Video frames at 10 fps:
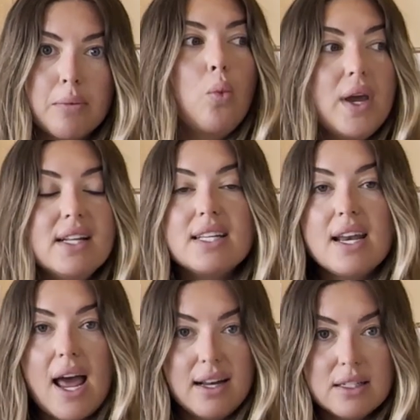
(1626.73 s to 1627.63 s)
We
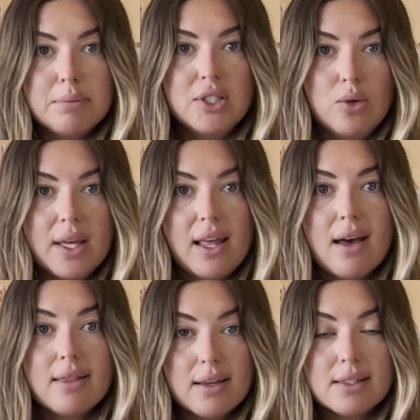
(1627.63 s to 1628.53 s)
didn't end up doing that
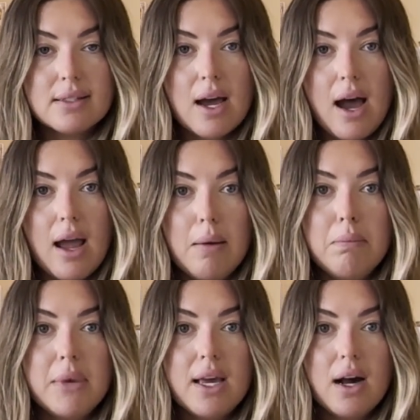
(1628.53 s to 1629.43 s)
this time
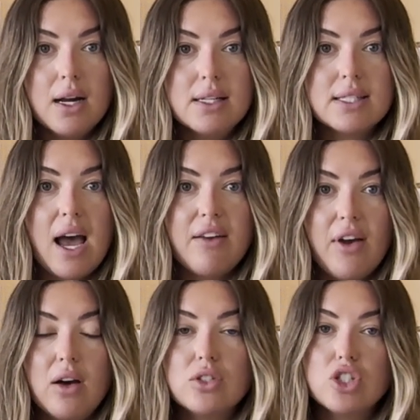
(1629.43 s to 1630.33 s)
because I
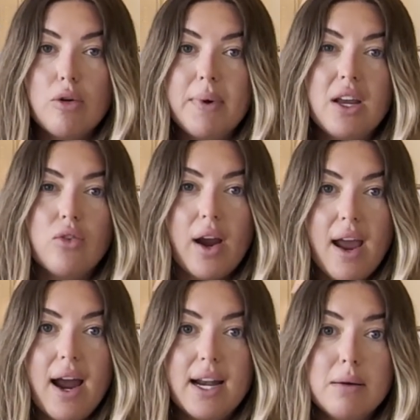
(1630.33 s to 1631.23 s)
found so many great
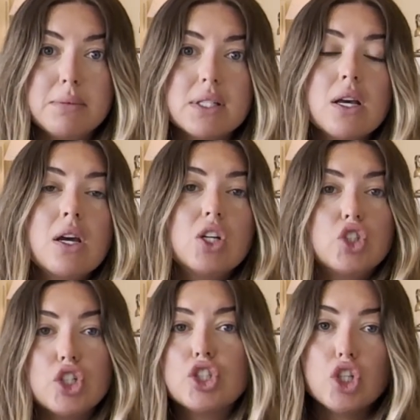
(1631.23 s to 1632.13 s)
items
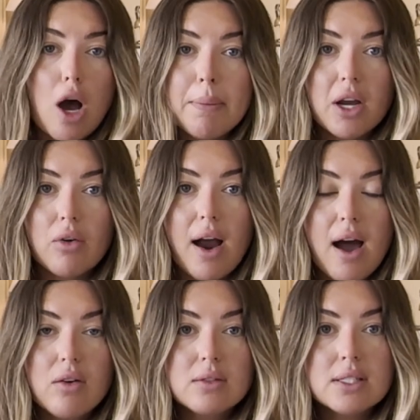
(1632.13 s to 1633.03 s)
just shopping
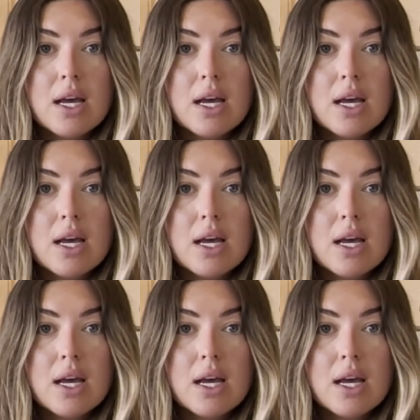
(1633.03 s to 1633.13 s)
around,